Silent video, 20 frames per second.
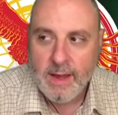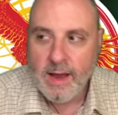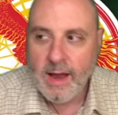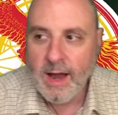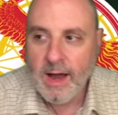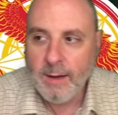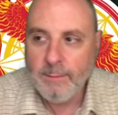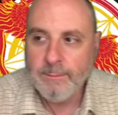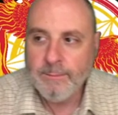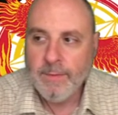
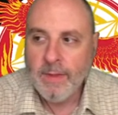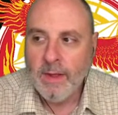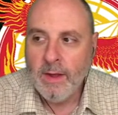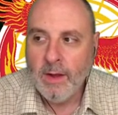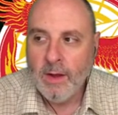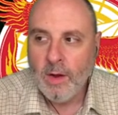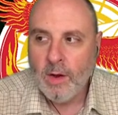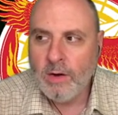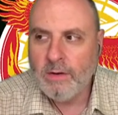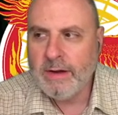um,
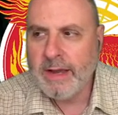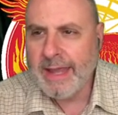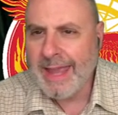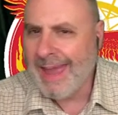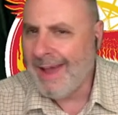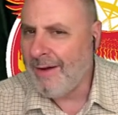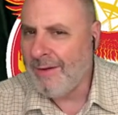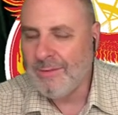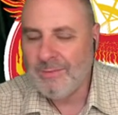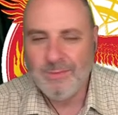like,
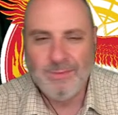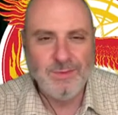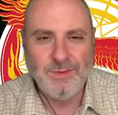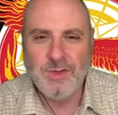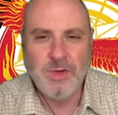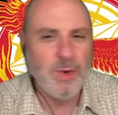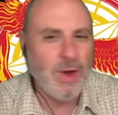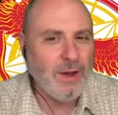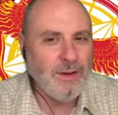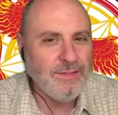uh,
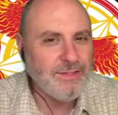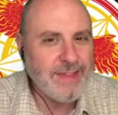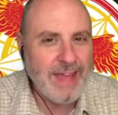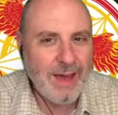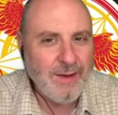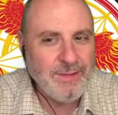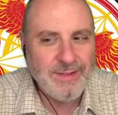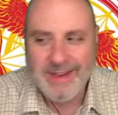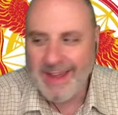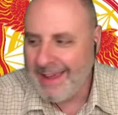do elves
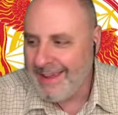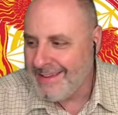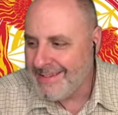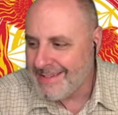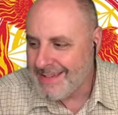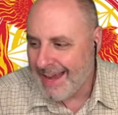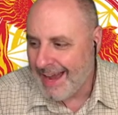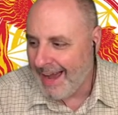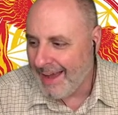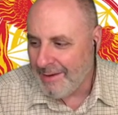count
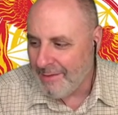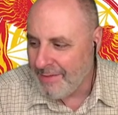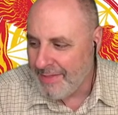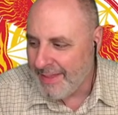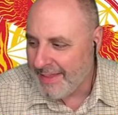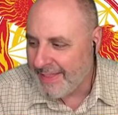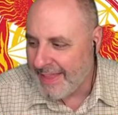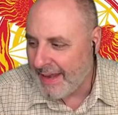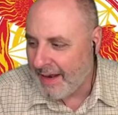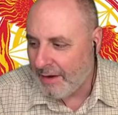days? I don't
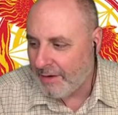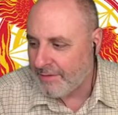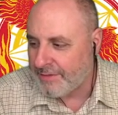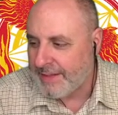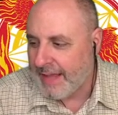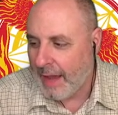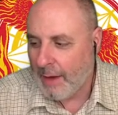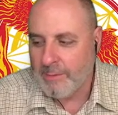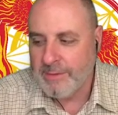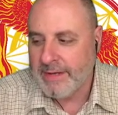think that elves
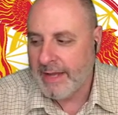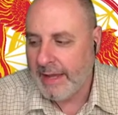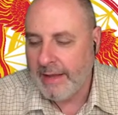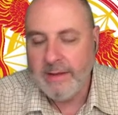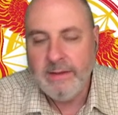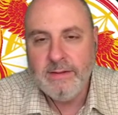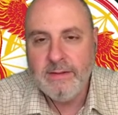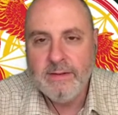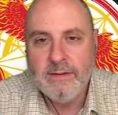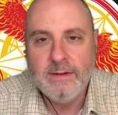count
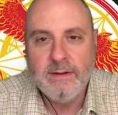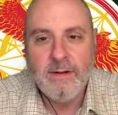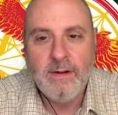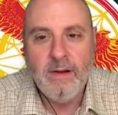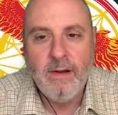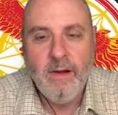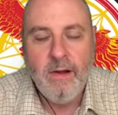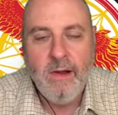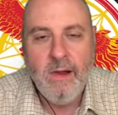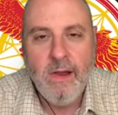days.
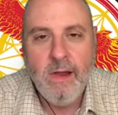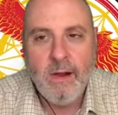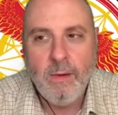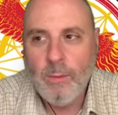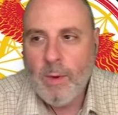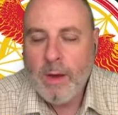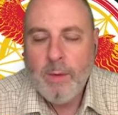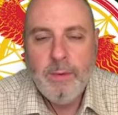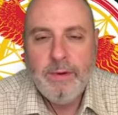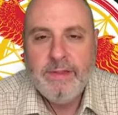
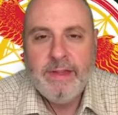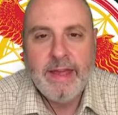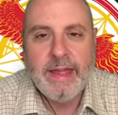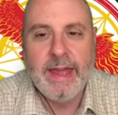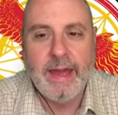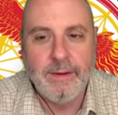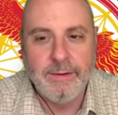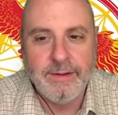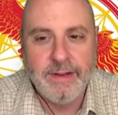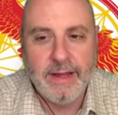Why would they
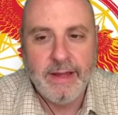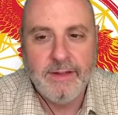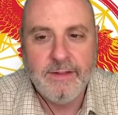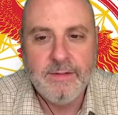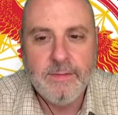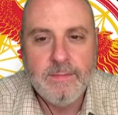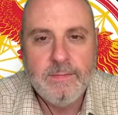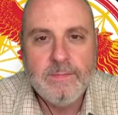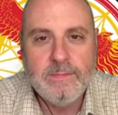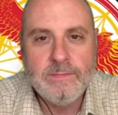count
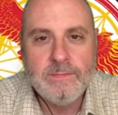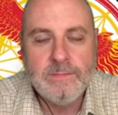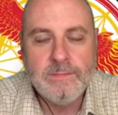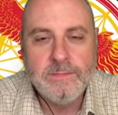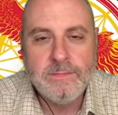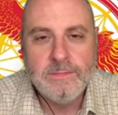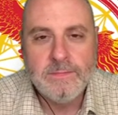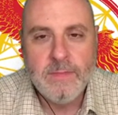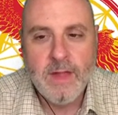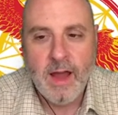days?
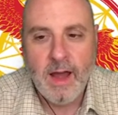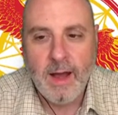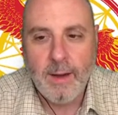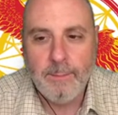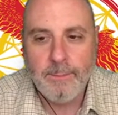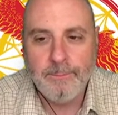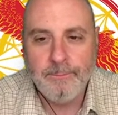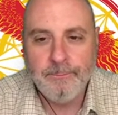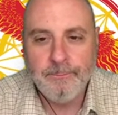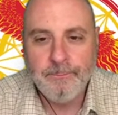
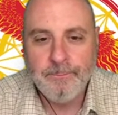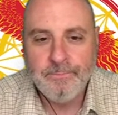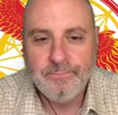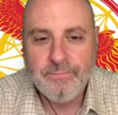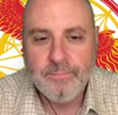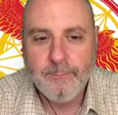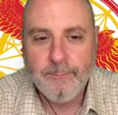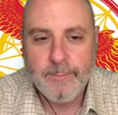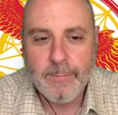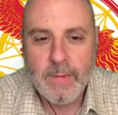Um,
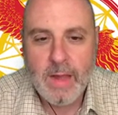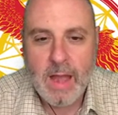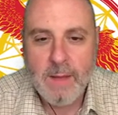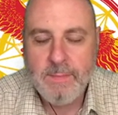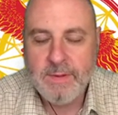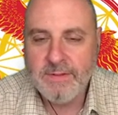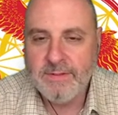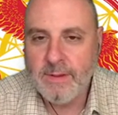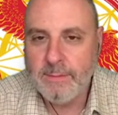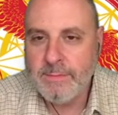I
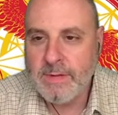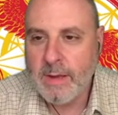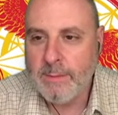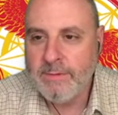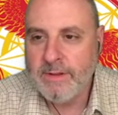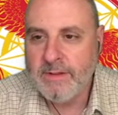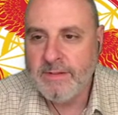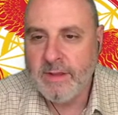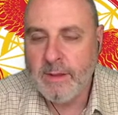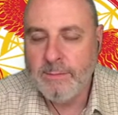mean,
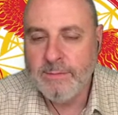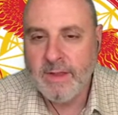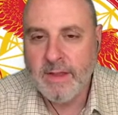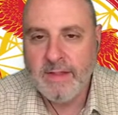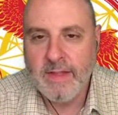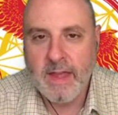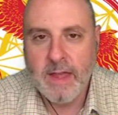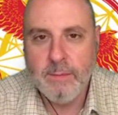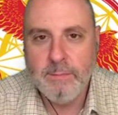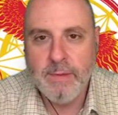sometimes it seems like
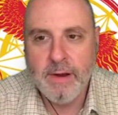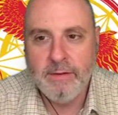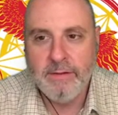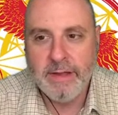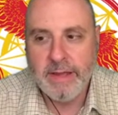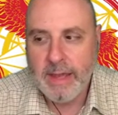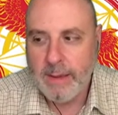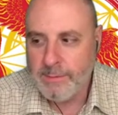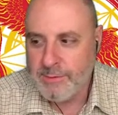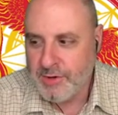they can barely
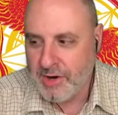keep